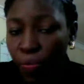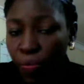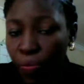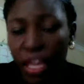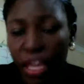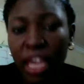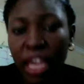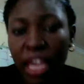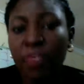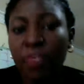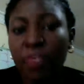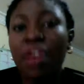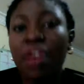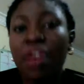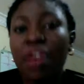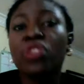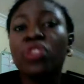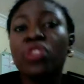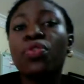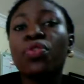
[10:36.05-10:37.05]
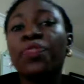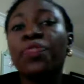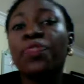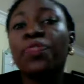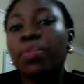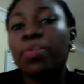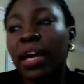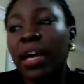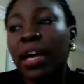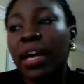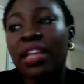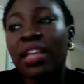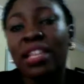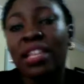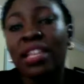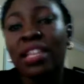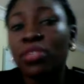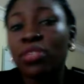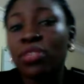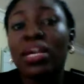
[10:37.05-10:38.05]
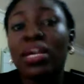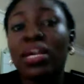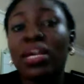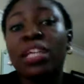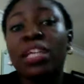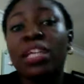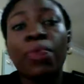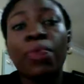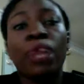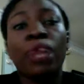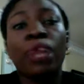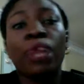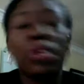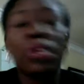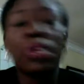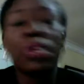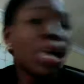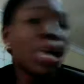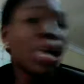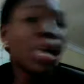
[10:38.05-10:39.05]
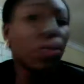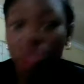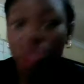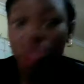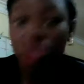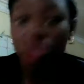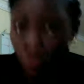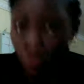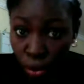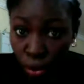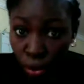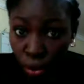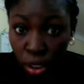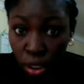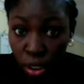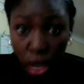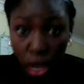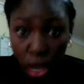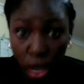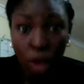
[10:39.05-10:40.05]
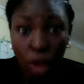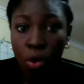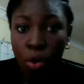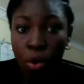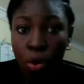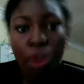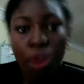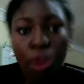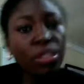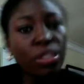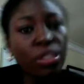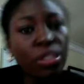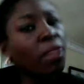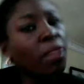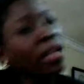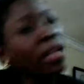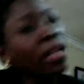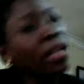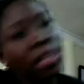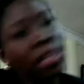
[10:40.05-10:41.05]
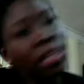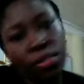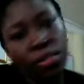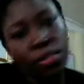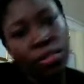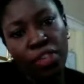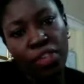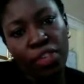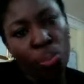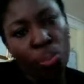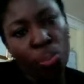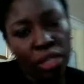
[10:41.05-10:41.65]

If there is no feedback, it's as good as pouring water on stone or using a basket to fetch water.